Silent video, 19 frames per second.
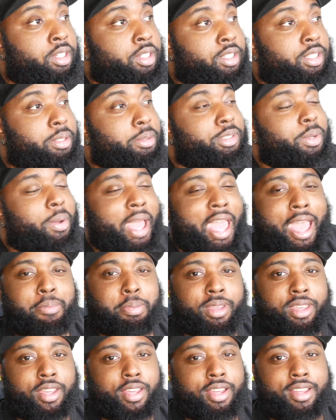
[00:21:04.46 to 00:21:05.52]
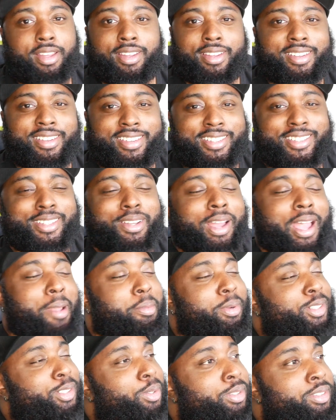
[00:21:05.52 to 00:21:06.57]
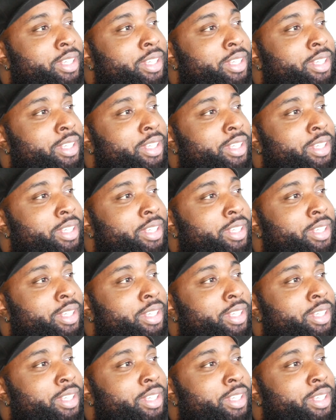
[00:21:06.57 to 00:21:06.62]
he was so happy. So happy to show his